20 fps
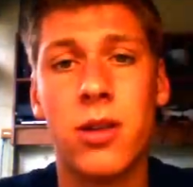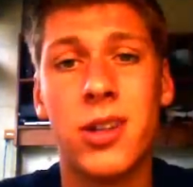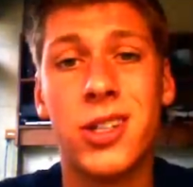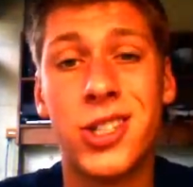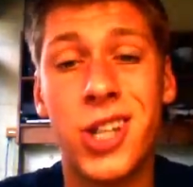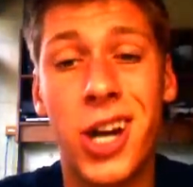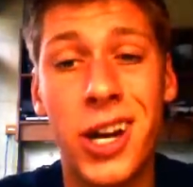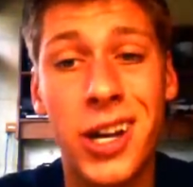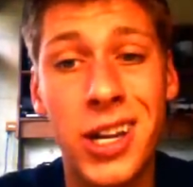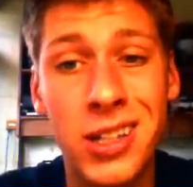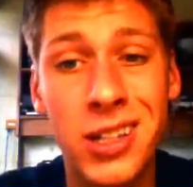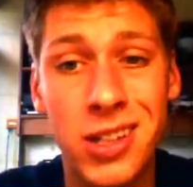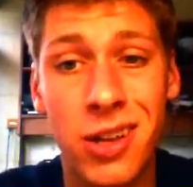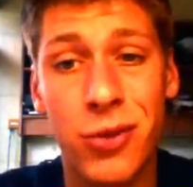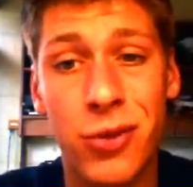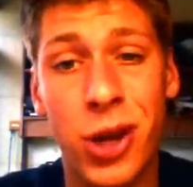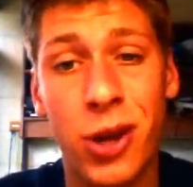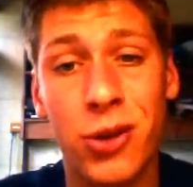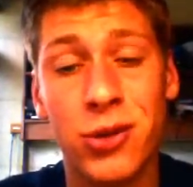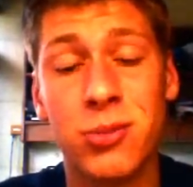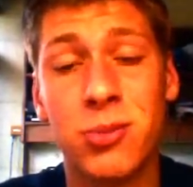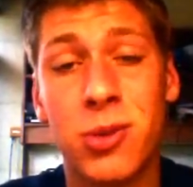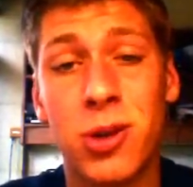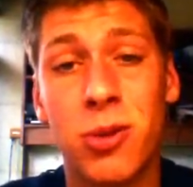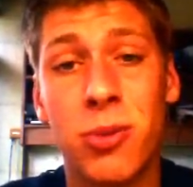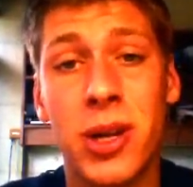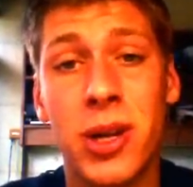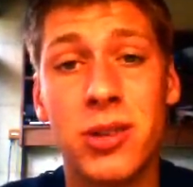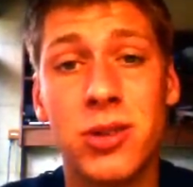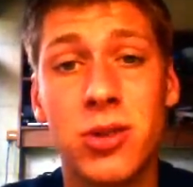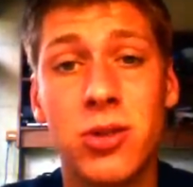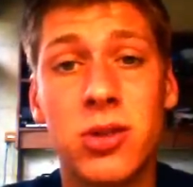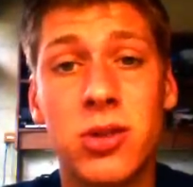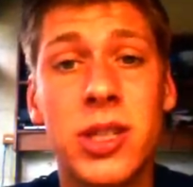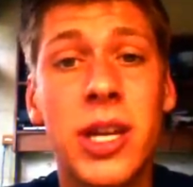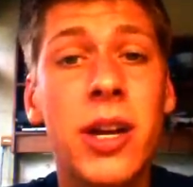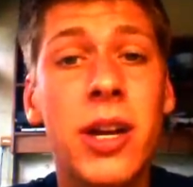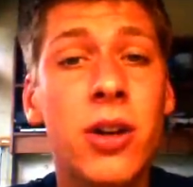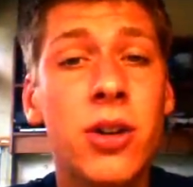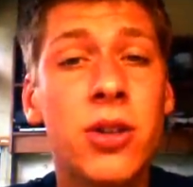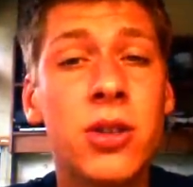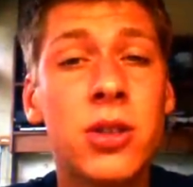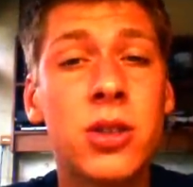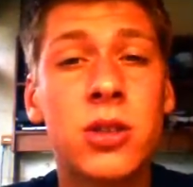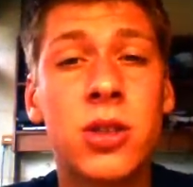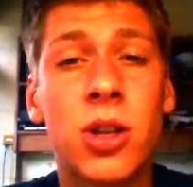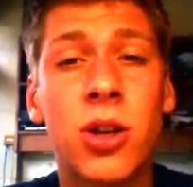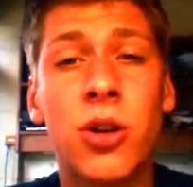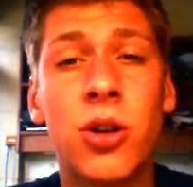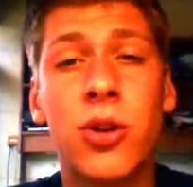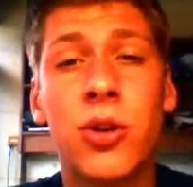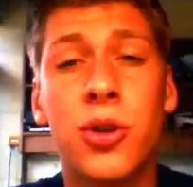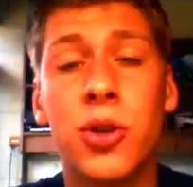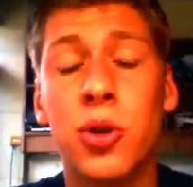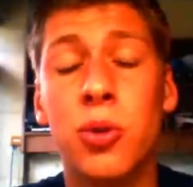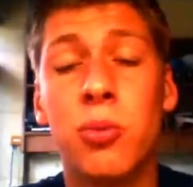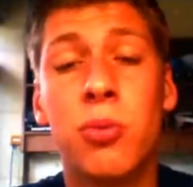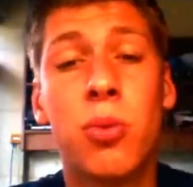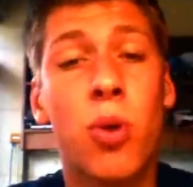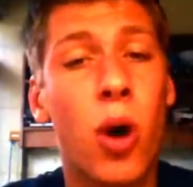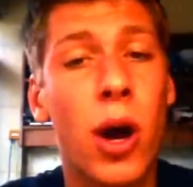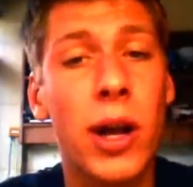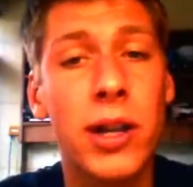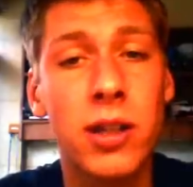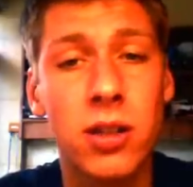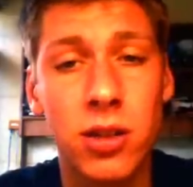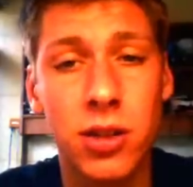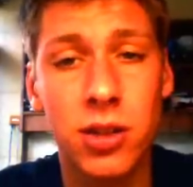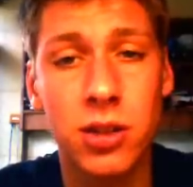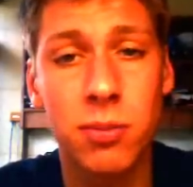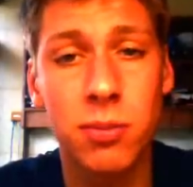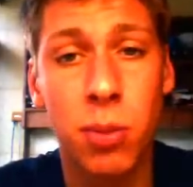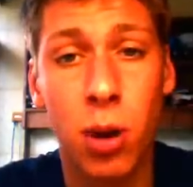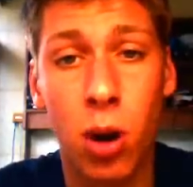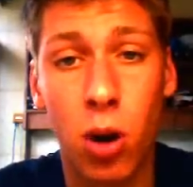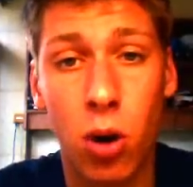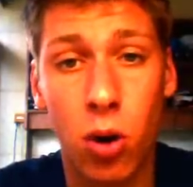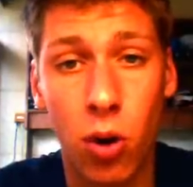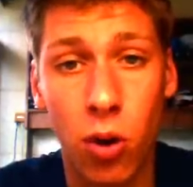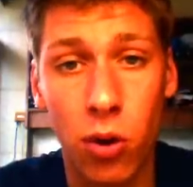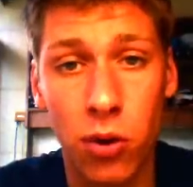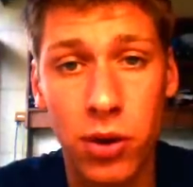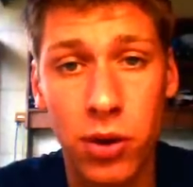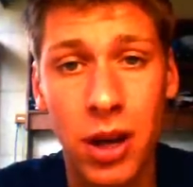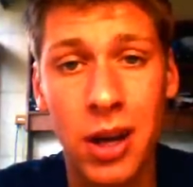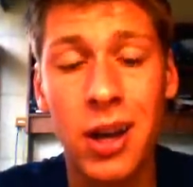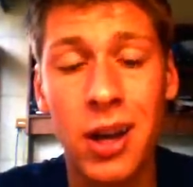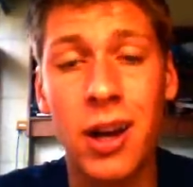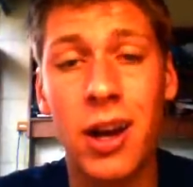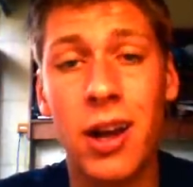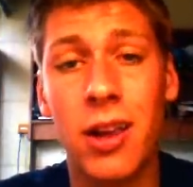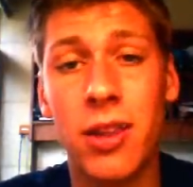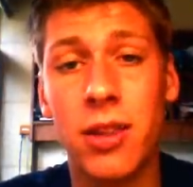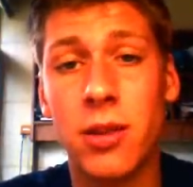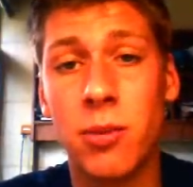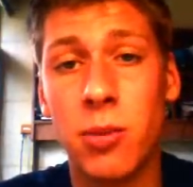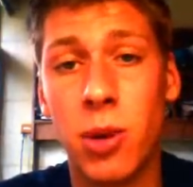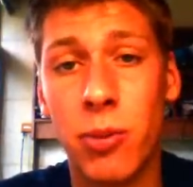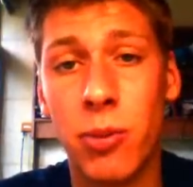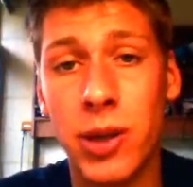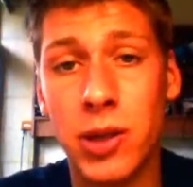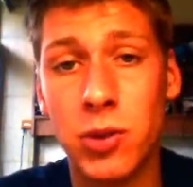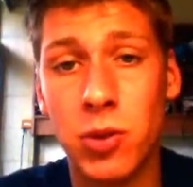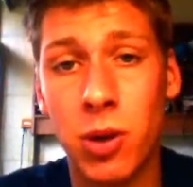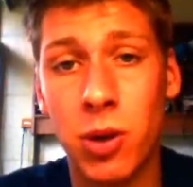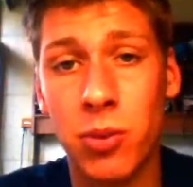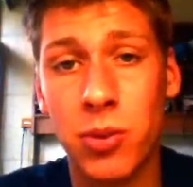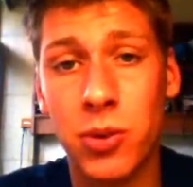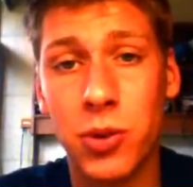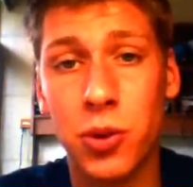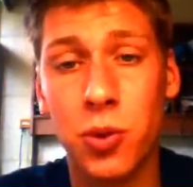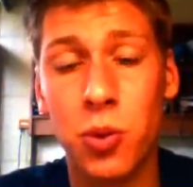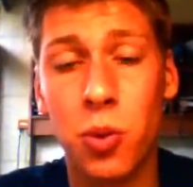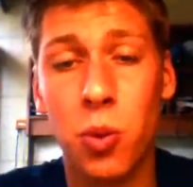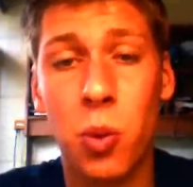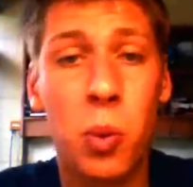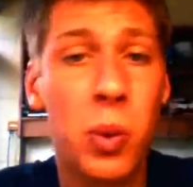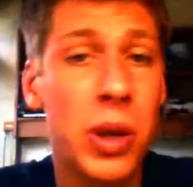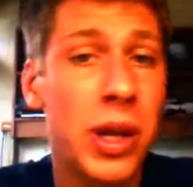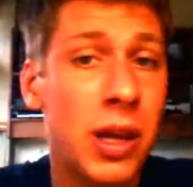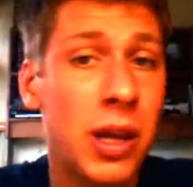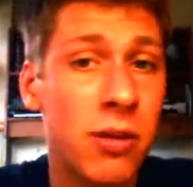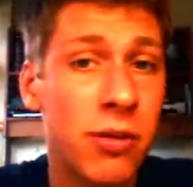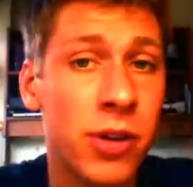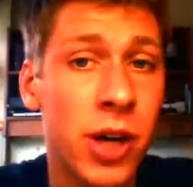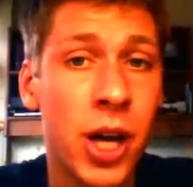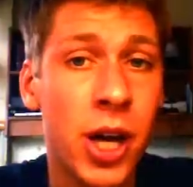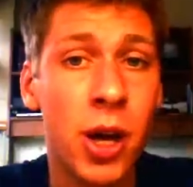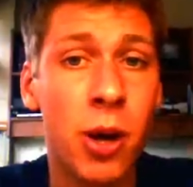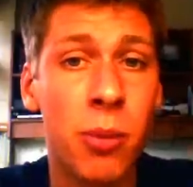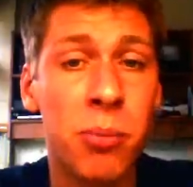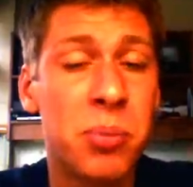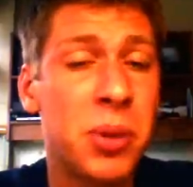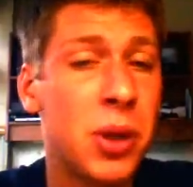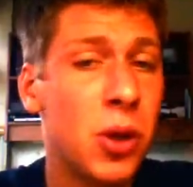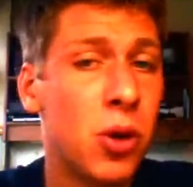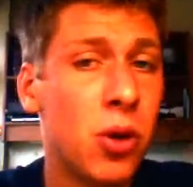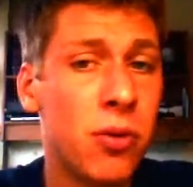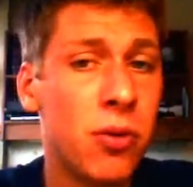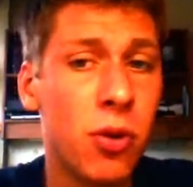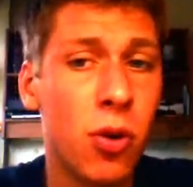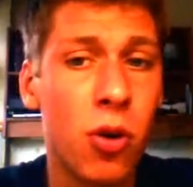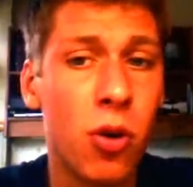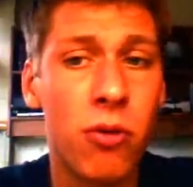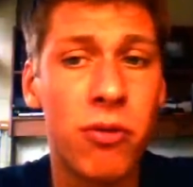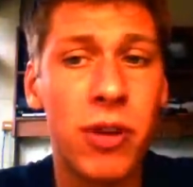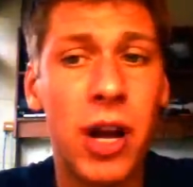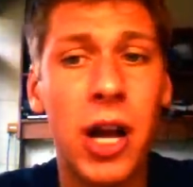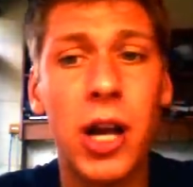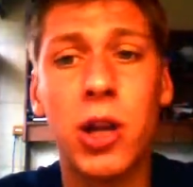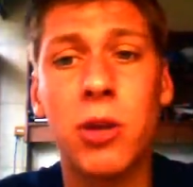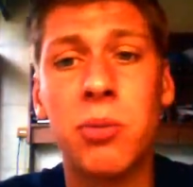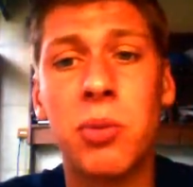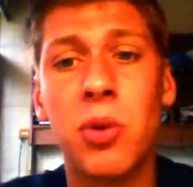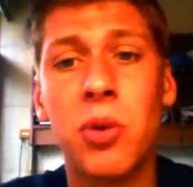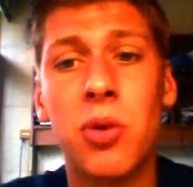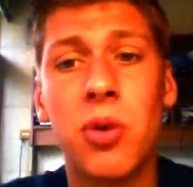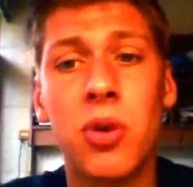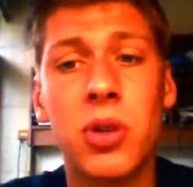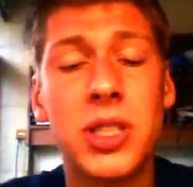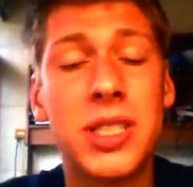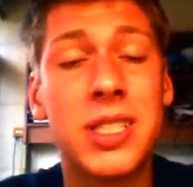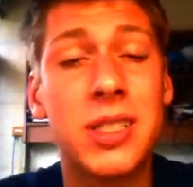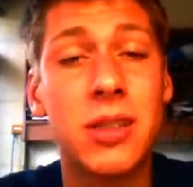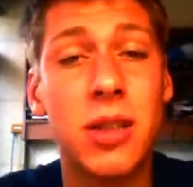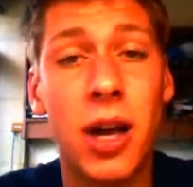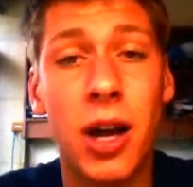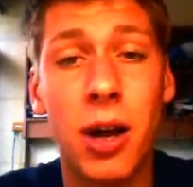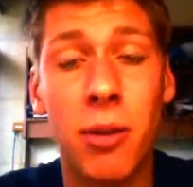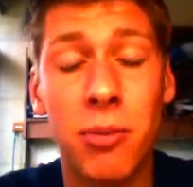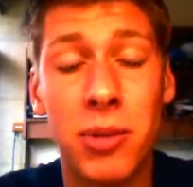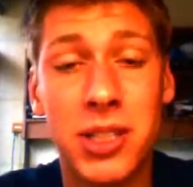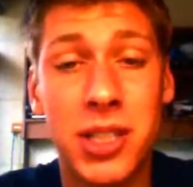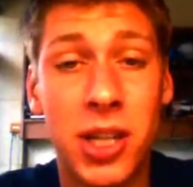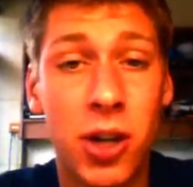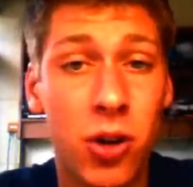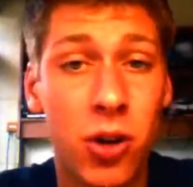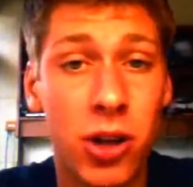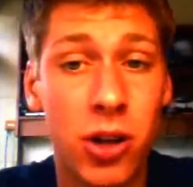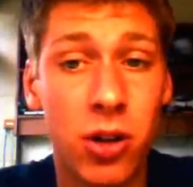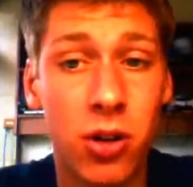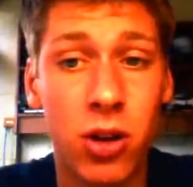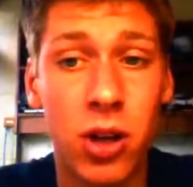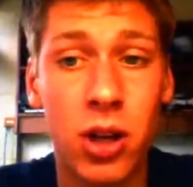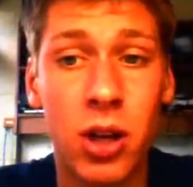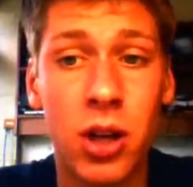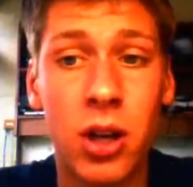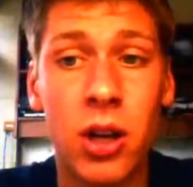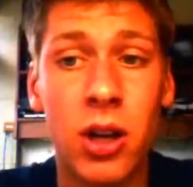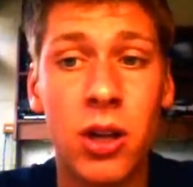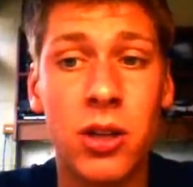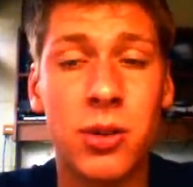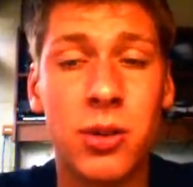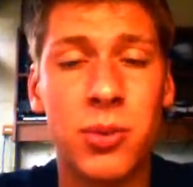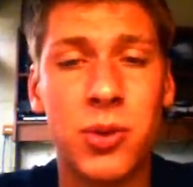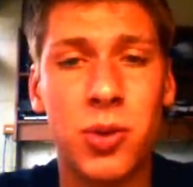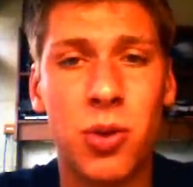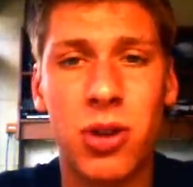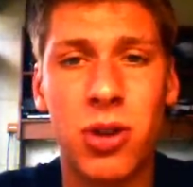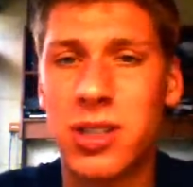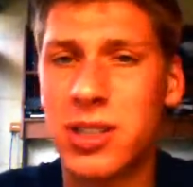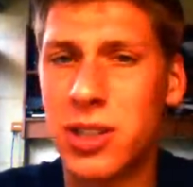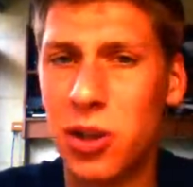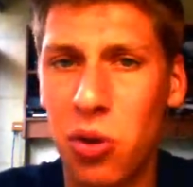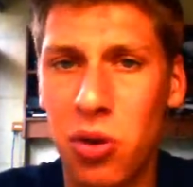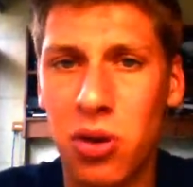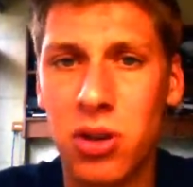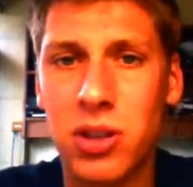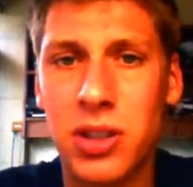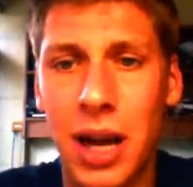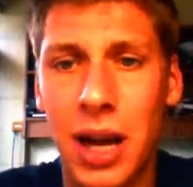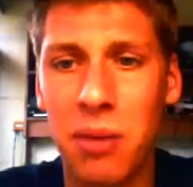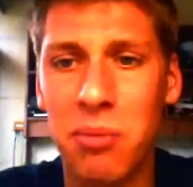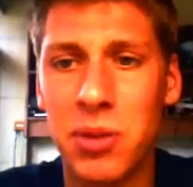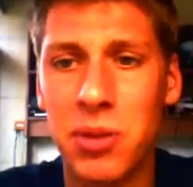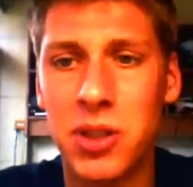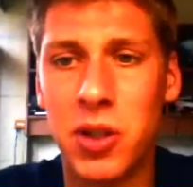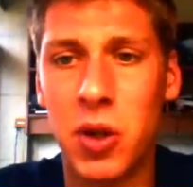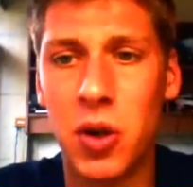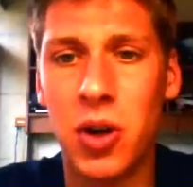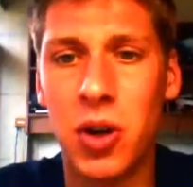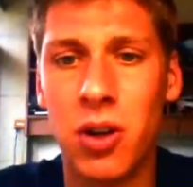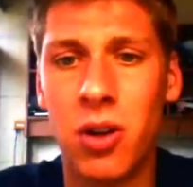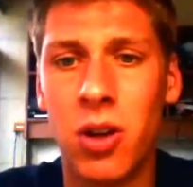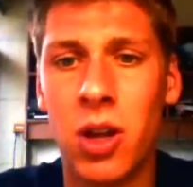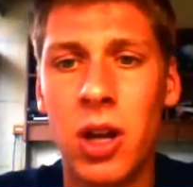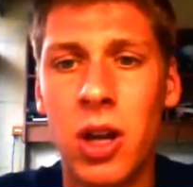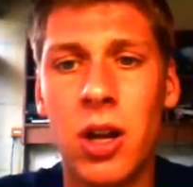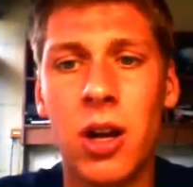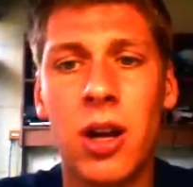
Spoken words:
The Chinese have tales of mermaids whose tears turned to priceless pearls, and the mermaids were able to weave beautiful, valuable material, some sort of silk type material.